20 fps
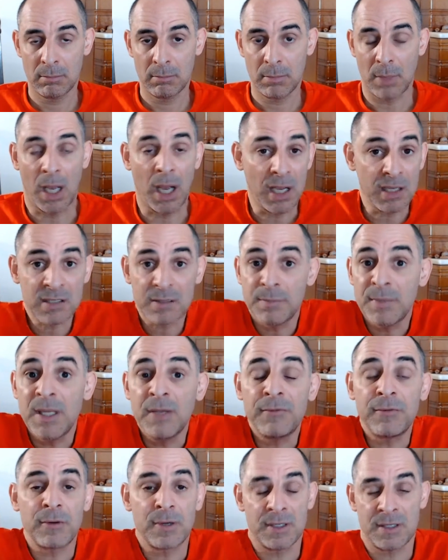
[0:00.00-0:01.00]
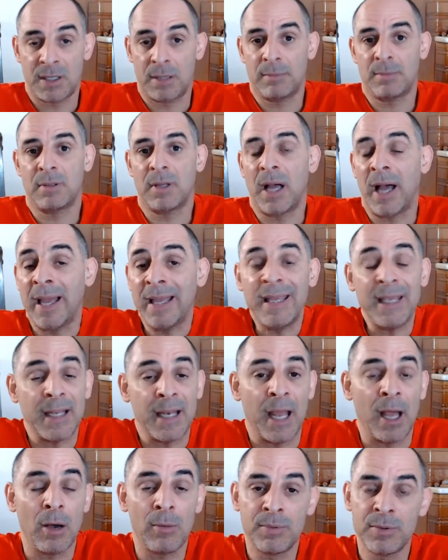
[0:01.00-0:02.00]
Ask me, for example. I can
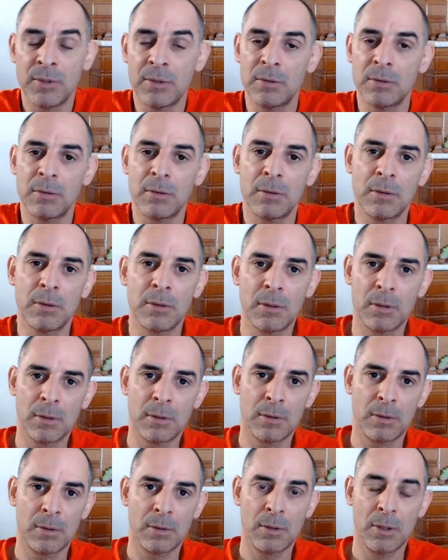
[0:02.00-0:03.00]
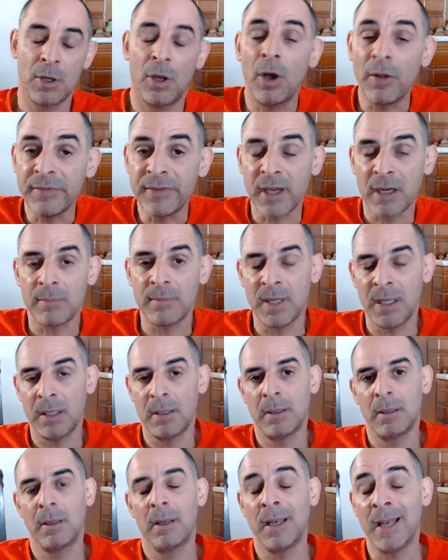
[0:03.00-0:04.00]
help you. Contact me.
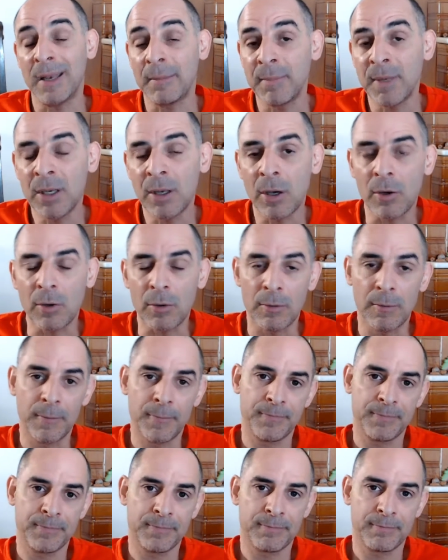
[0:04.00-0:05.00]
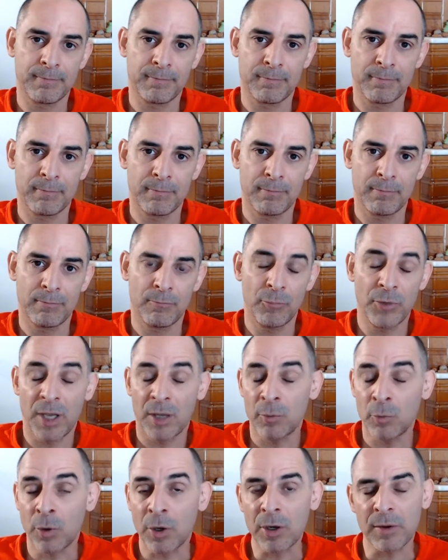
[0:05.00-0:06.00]
Let me know. We
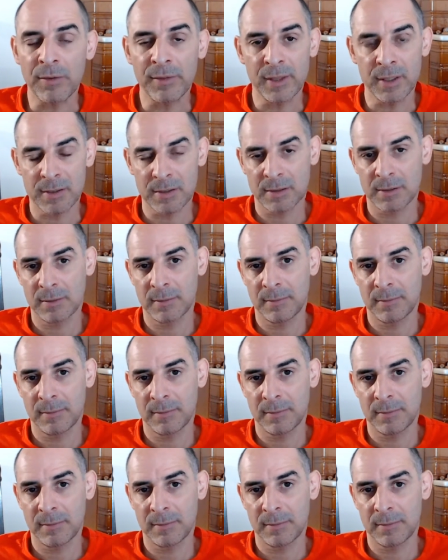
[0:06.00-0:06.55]
can work on this.